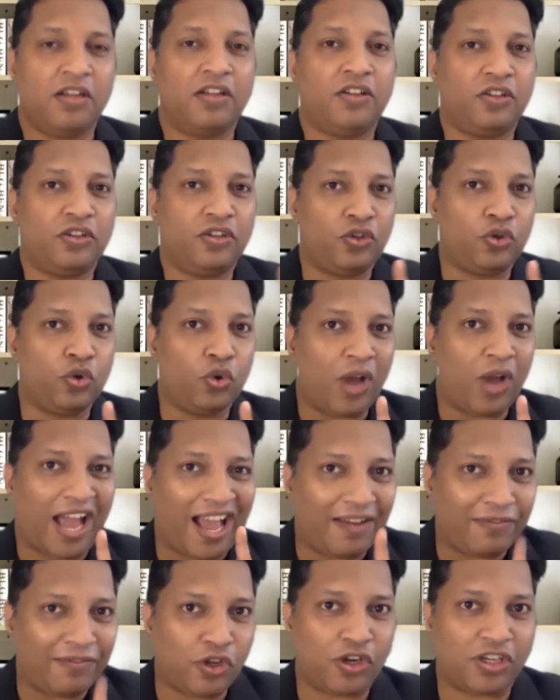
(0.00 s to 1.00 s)
you
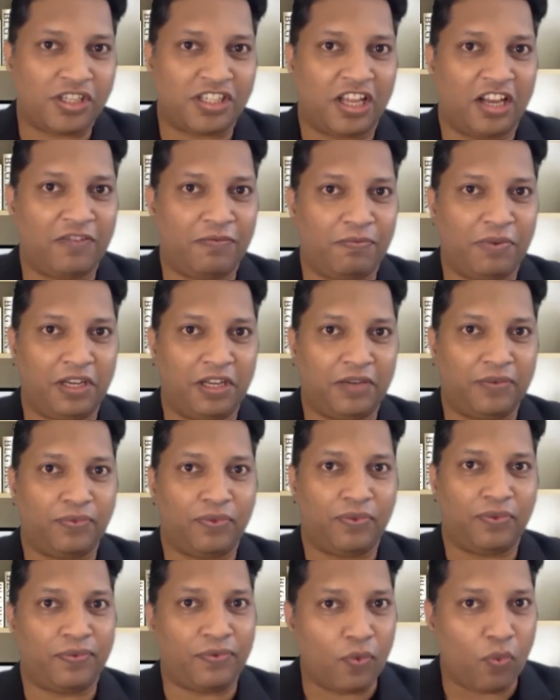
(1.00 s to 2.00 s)
have your self-belief.
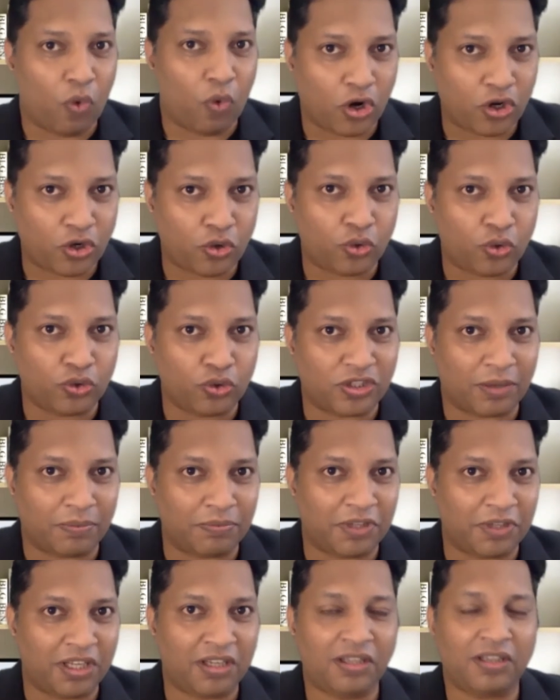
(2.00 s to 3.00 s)
If you want to do
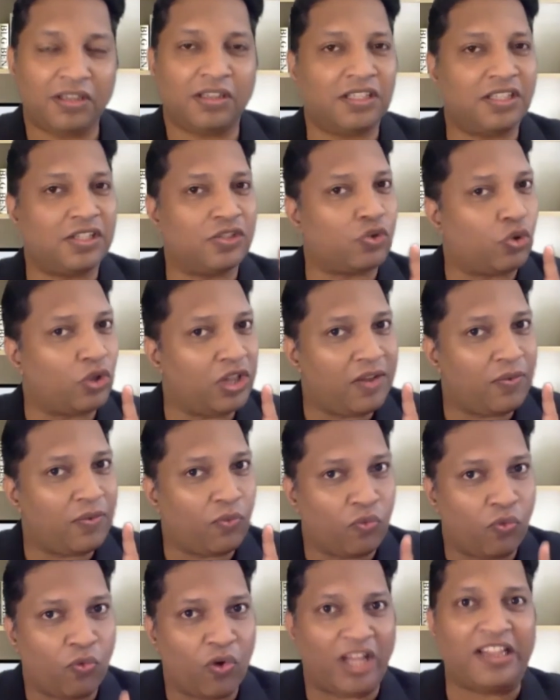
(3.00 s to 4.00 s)
something, this is only
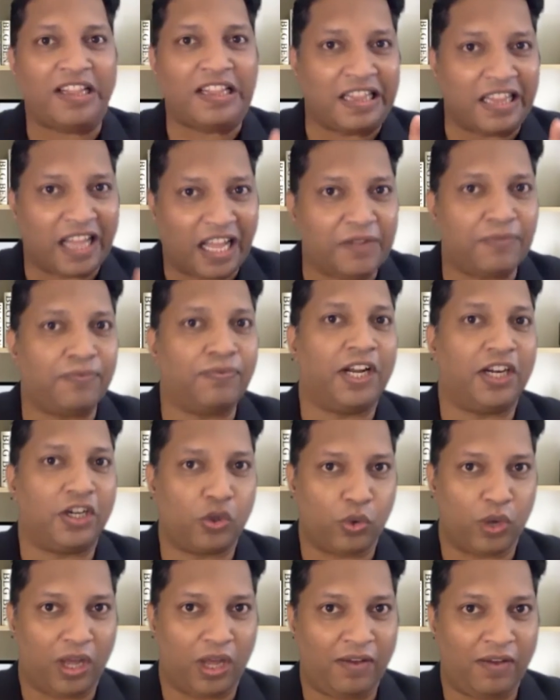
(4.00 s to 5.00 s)
one life that you
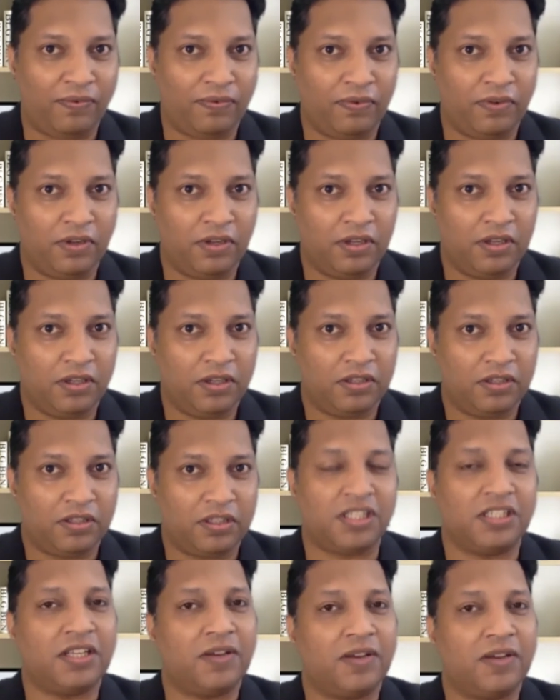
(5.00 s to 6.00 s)
have. This
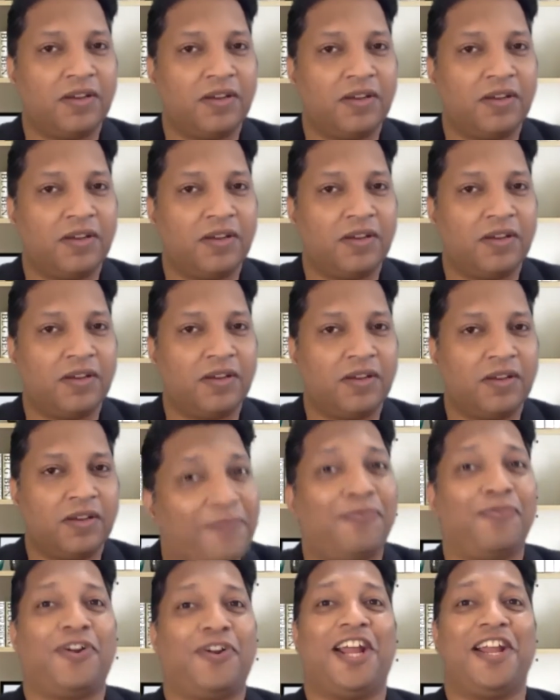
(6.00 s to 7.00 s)
is a once in a
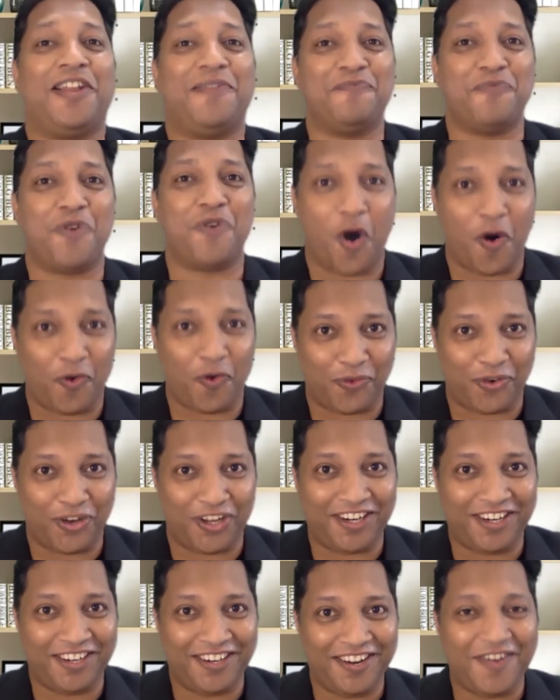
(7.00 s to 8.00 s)
lifetime
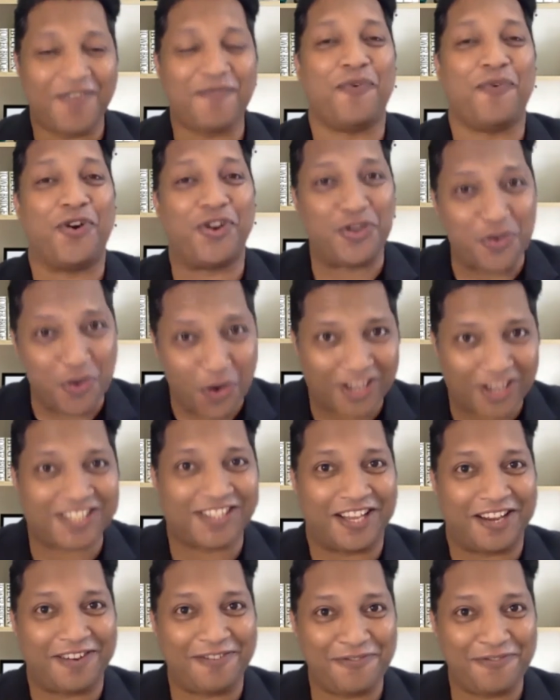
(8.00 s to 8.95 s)
offer for yourself